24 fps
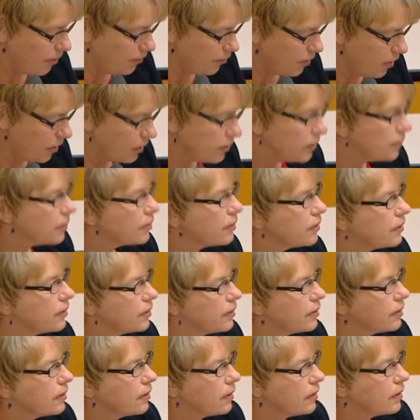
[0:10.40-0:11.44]
we've got
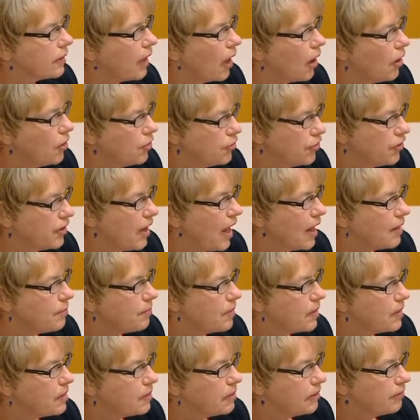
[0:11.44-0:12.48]
the Ocean
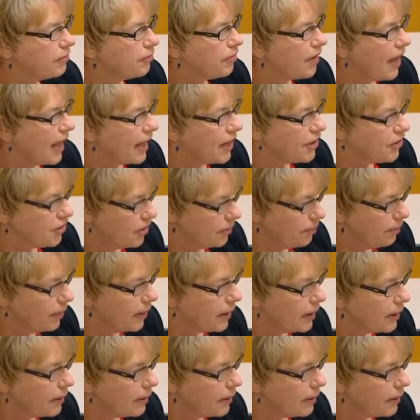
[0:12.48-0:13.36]
Atmosphere flagship,